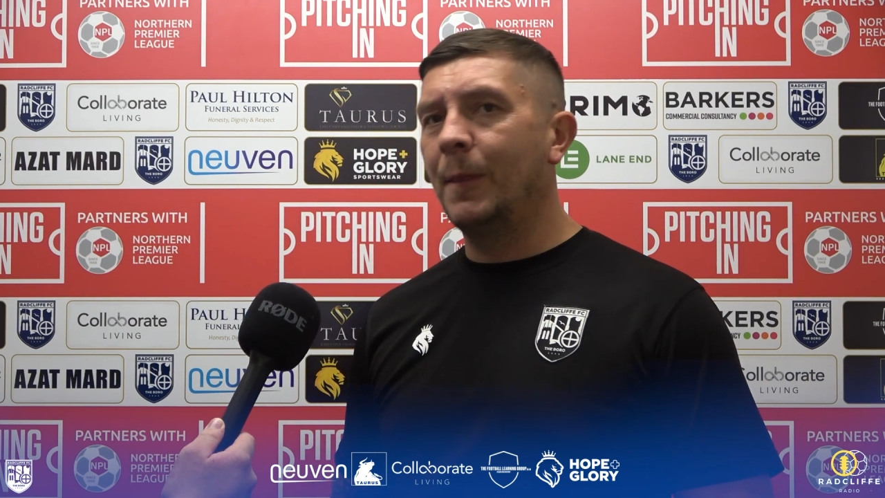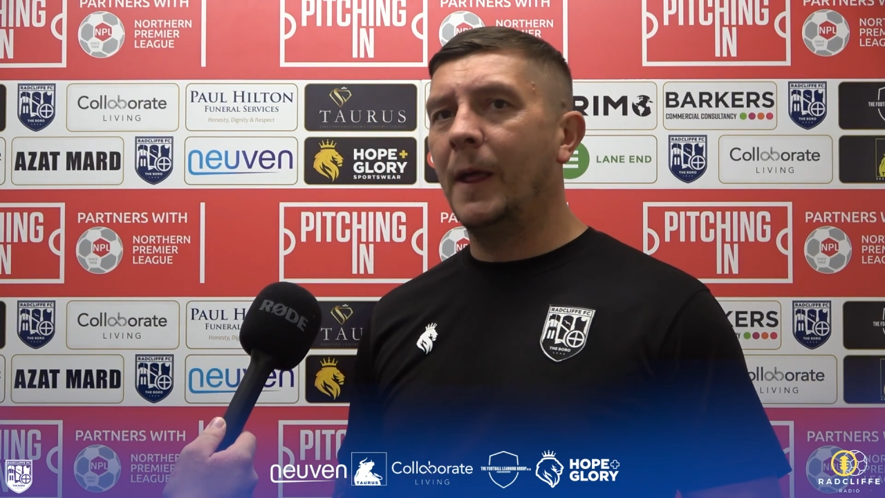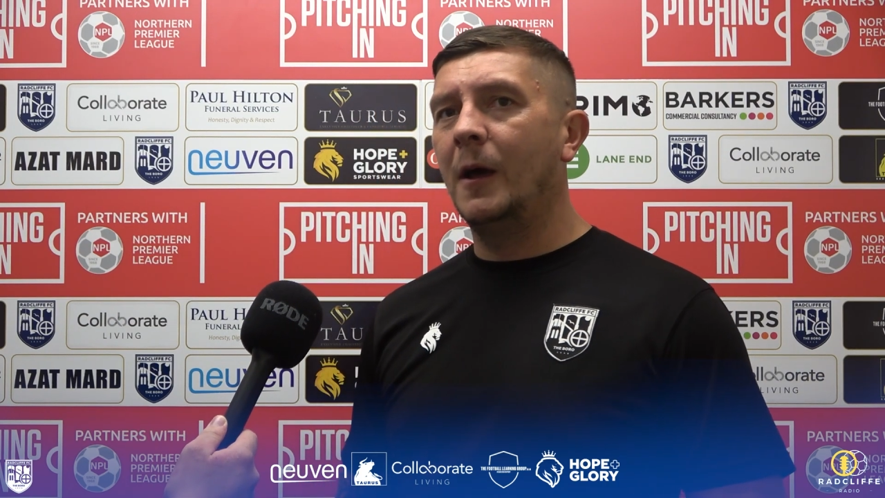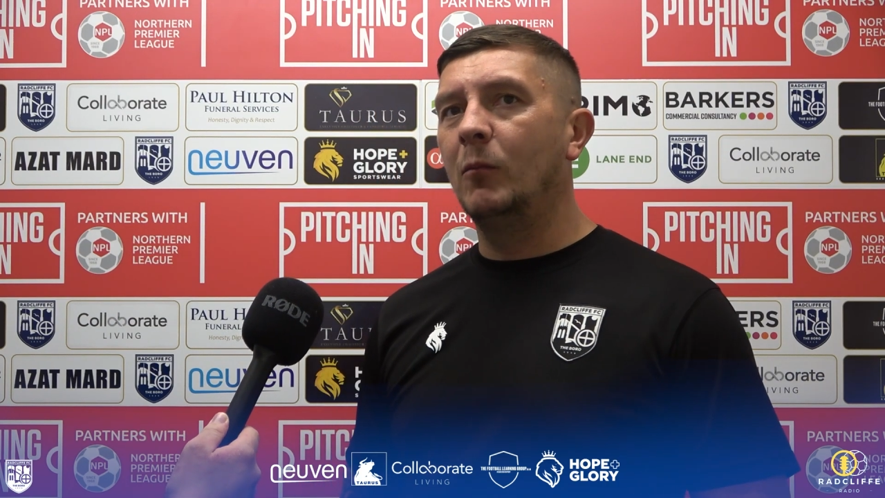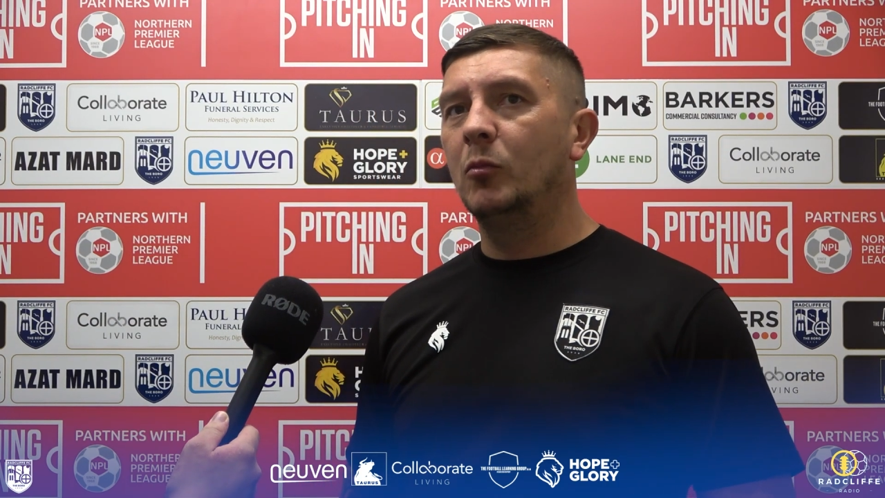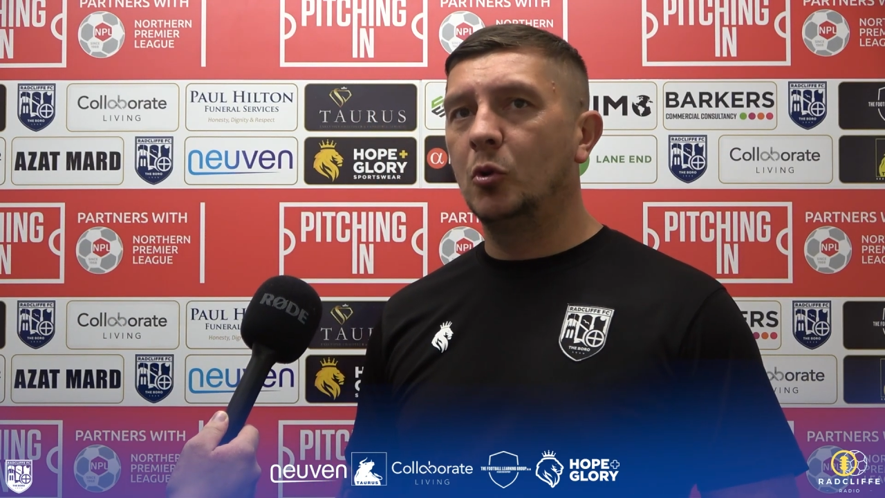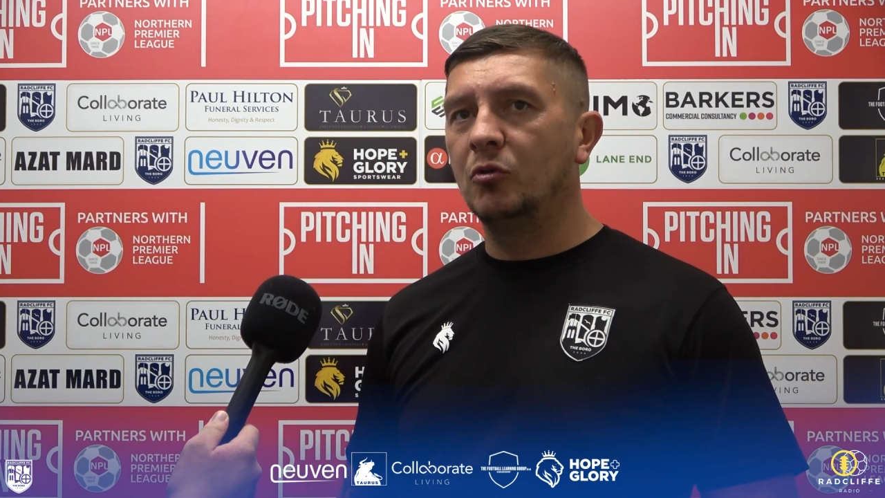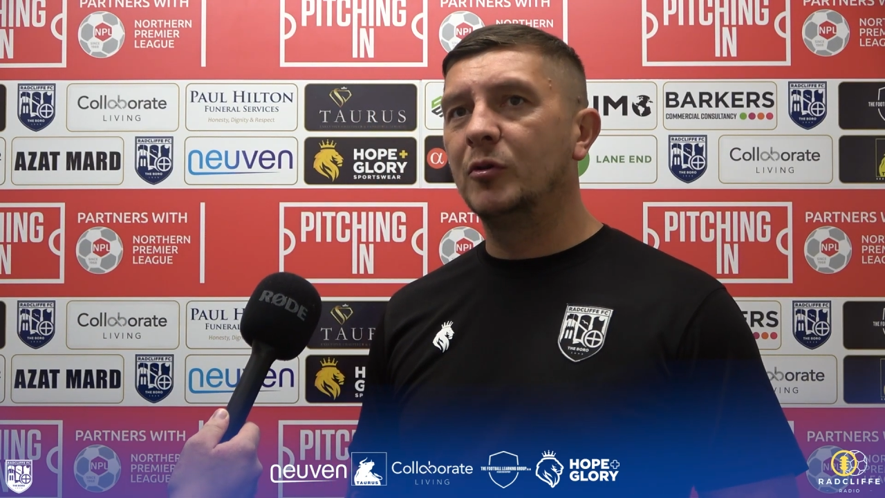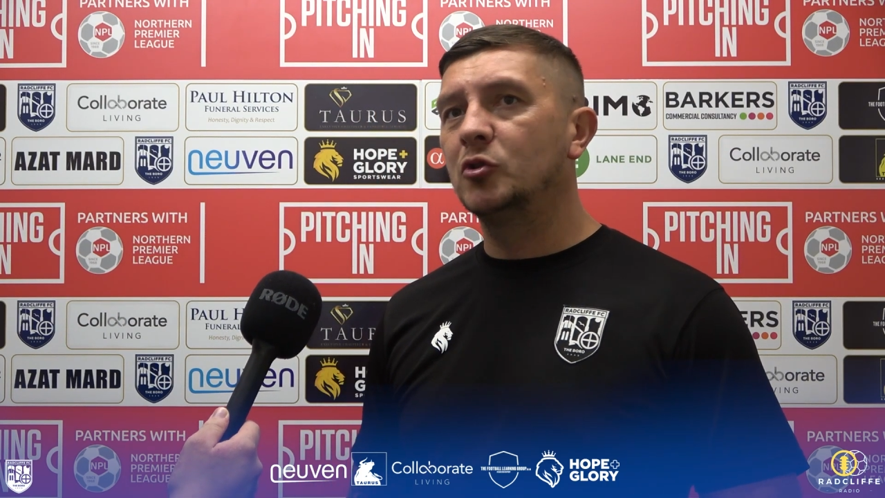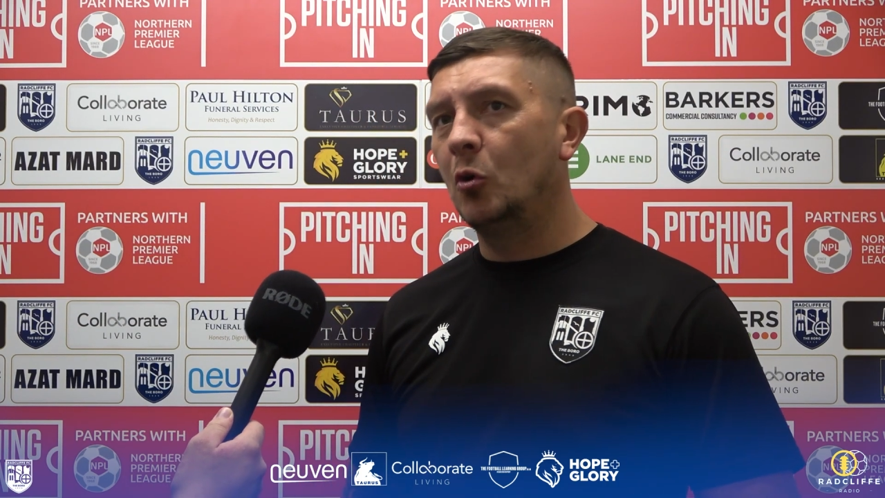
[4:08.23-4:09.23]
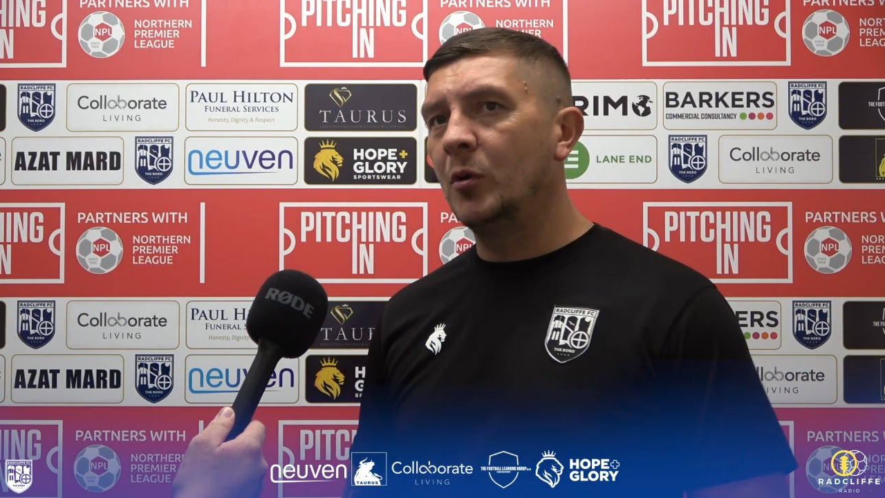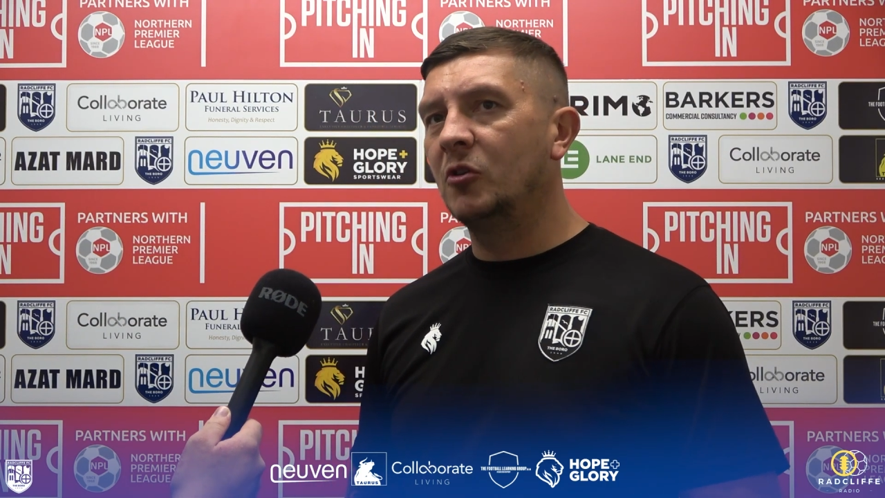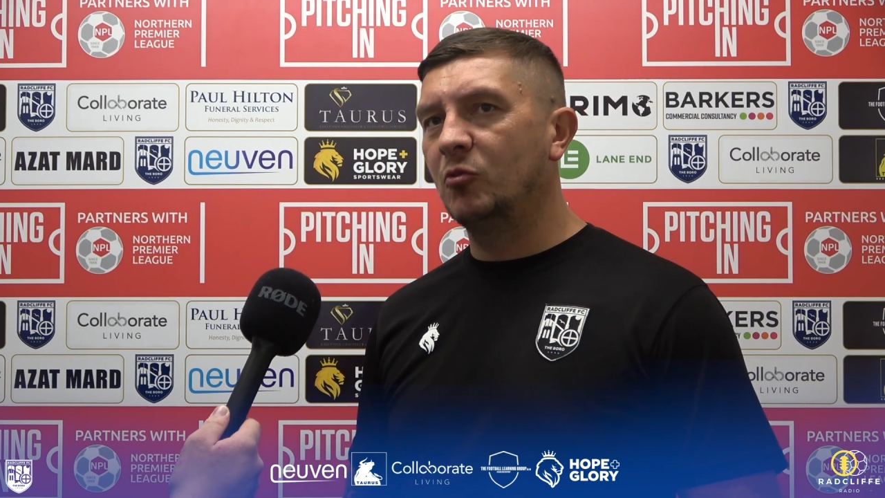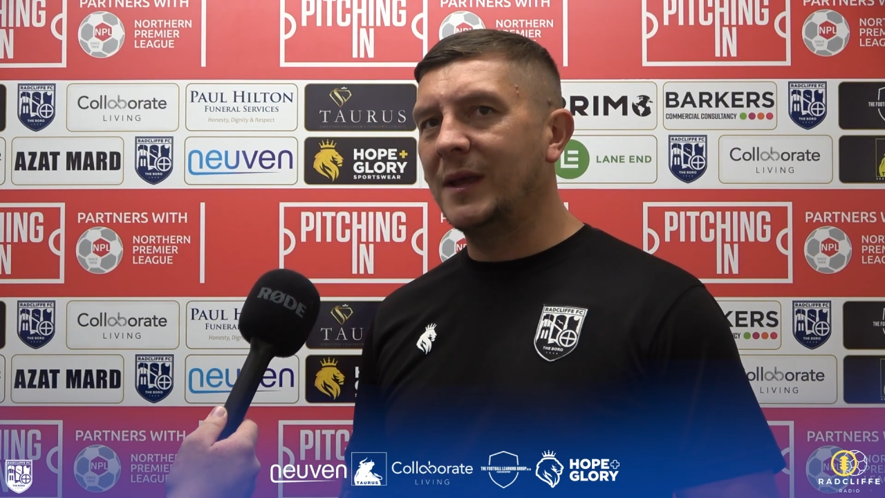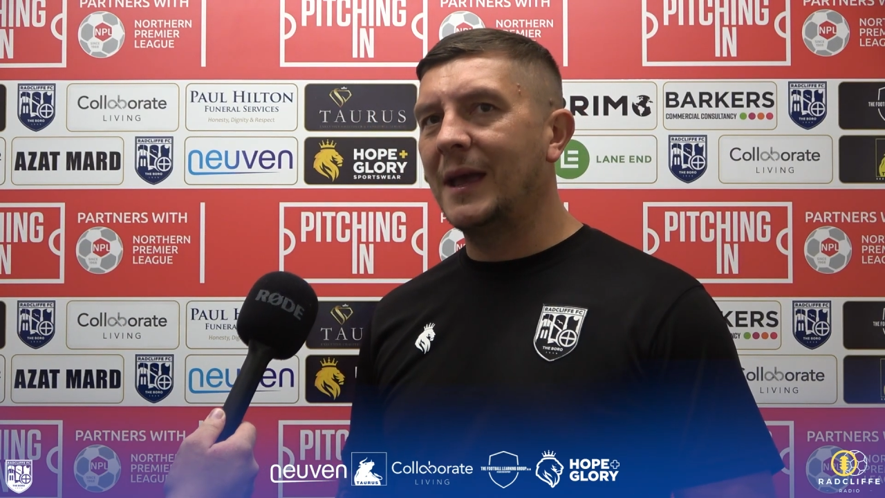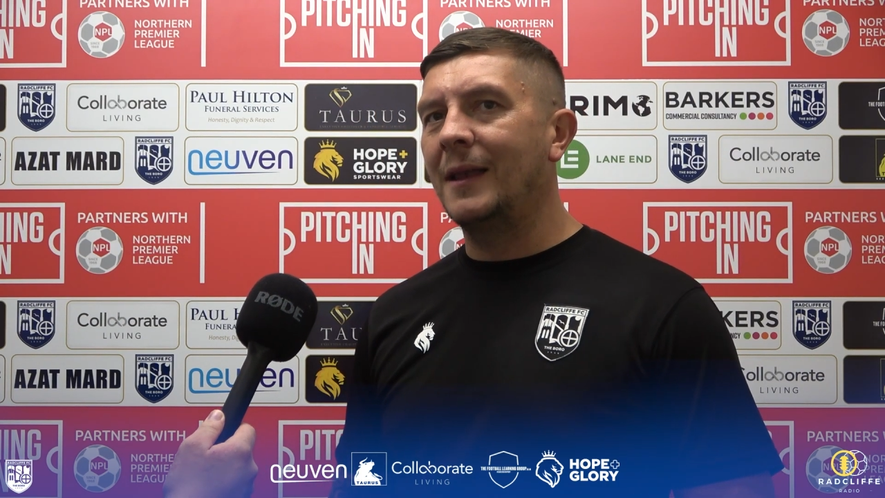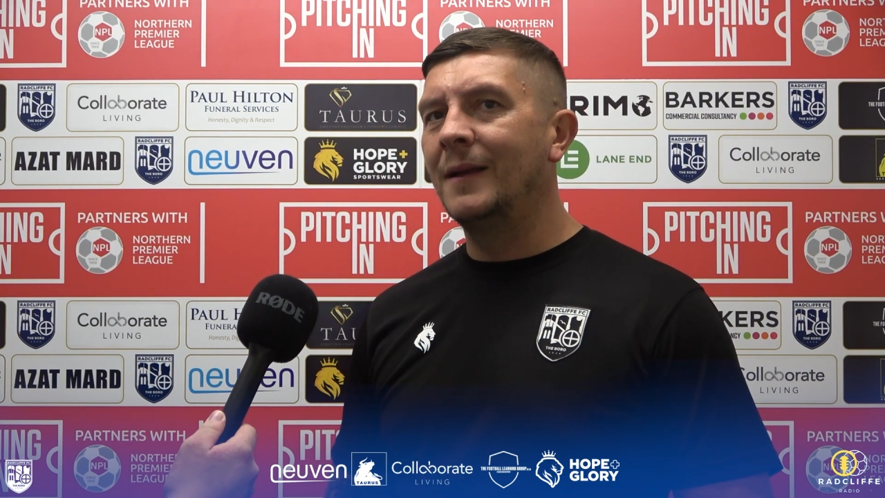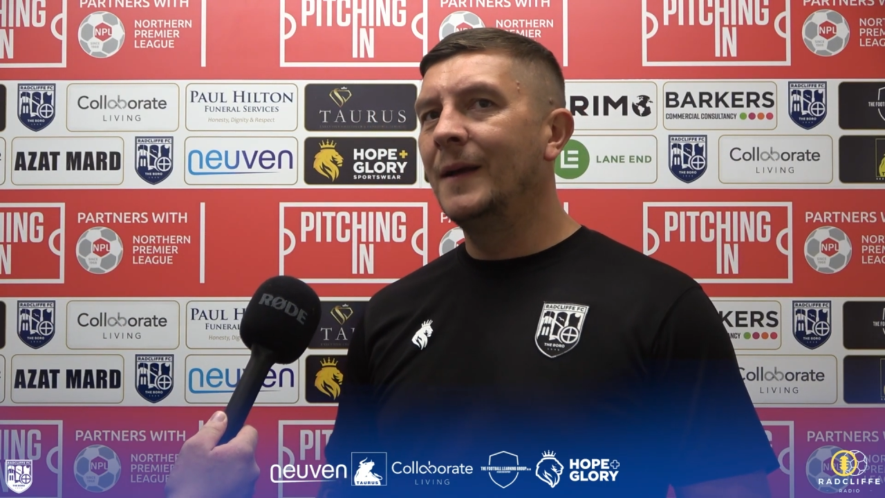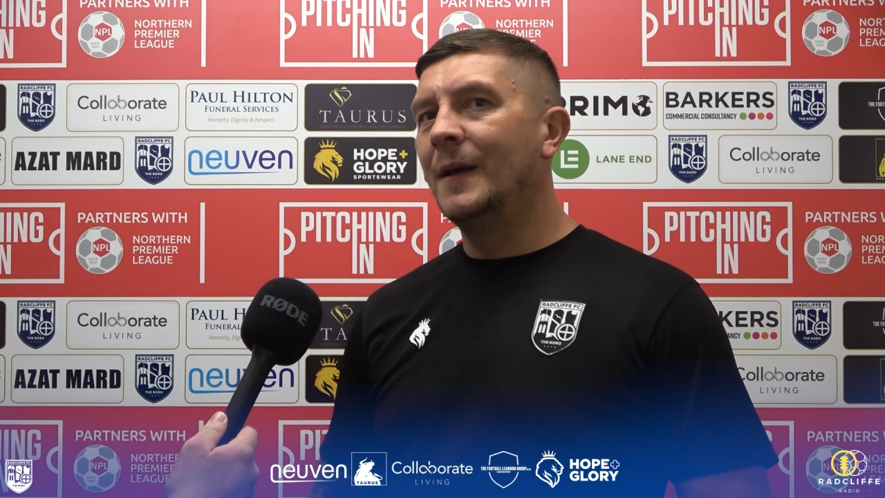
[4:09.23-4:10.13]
We'll do as much homework as we can.